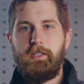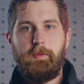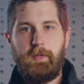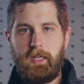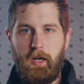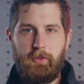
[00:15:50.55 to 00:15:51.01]

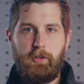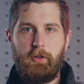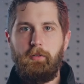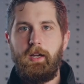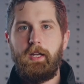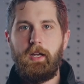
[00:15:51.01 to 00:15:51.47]
Somebody cut
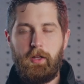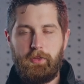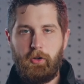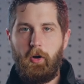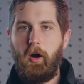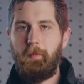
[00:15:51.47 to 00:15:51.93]
their leg,
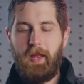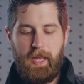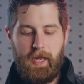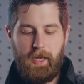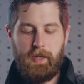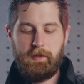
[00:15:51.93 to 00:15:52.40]
cut their arm,
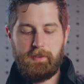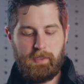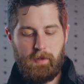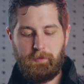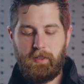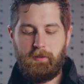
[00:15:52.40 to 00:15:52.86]
hand,
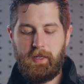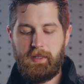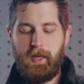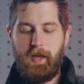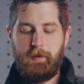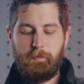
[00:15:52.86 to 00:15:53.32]
something
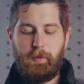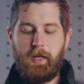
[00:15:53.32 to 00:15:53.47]
like that,